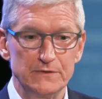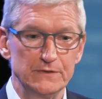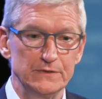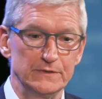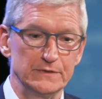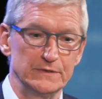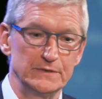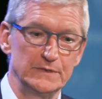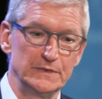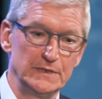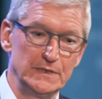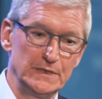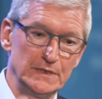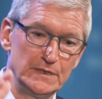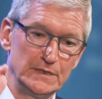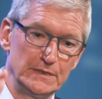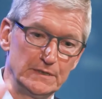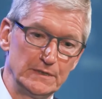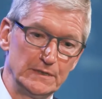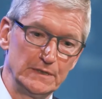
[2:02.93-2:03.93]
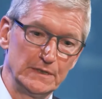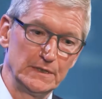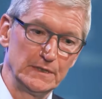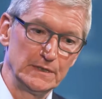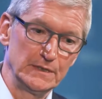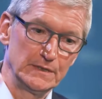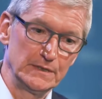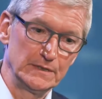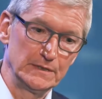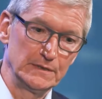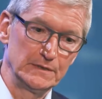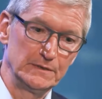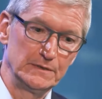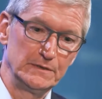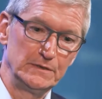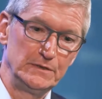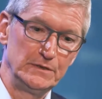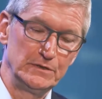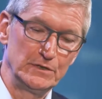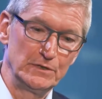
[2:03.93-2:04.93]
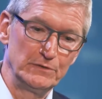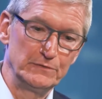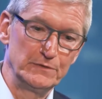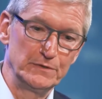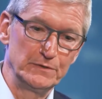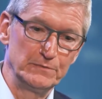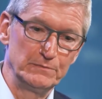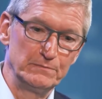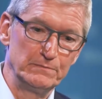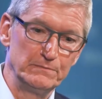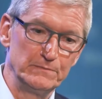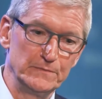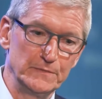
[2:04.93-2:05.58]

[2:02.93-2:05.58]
the, uh, you know, the,